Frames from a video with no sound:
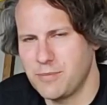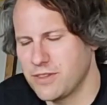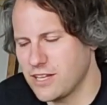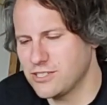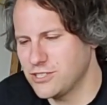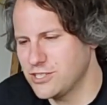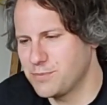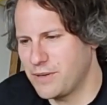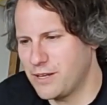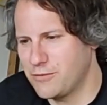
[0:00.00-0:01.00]
Maybe that's
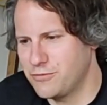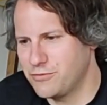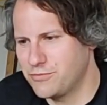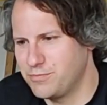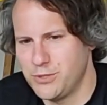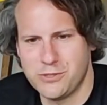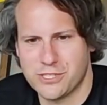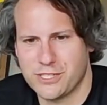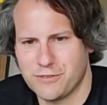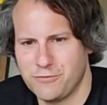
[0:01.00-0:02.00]
just a bit of
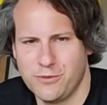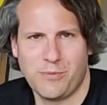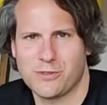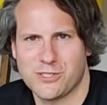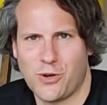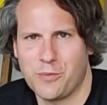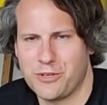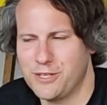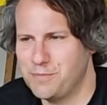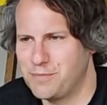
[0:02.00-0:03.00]
music and football
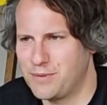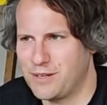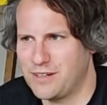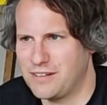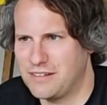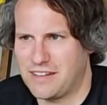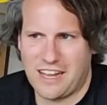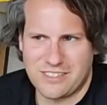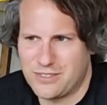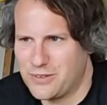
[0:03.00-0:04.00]
snobbery, but
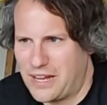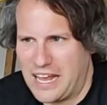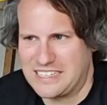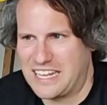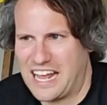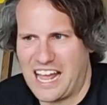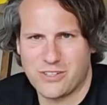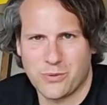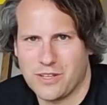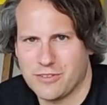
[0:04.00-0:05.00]
I don't know, I,
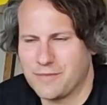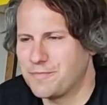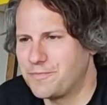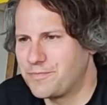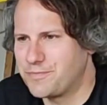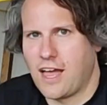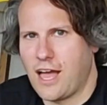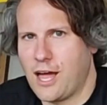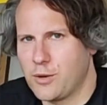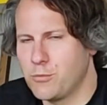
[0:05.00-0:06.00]
I don't love it.
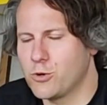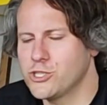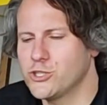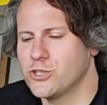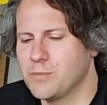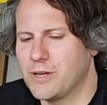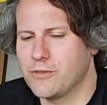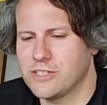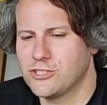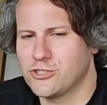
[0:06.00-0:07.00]
And I'm more sure
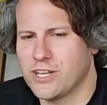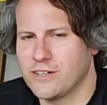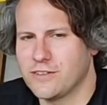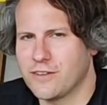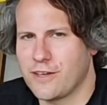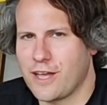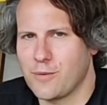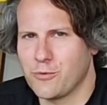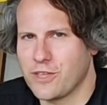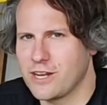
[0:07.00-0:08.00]
about this trend than
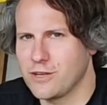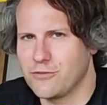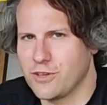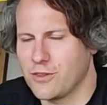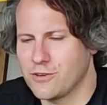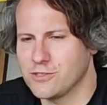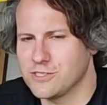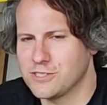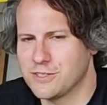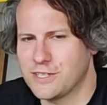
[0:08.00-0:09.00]
I am with any of the
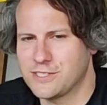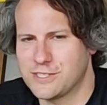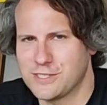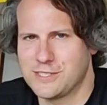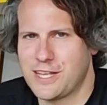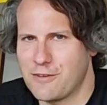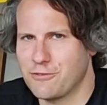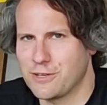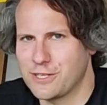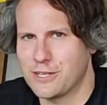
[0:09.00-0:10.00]
others that this is
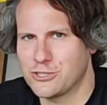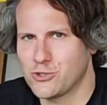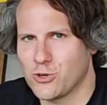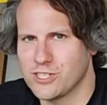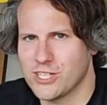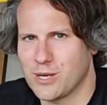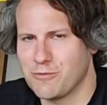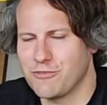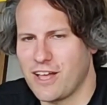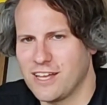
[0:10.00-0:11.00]
definitely a short
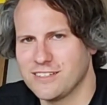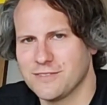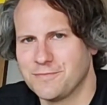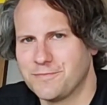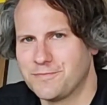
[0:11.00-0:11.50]
term fad.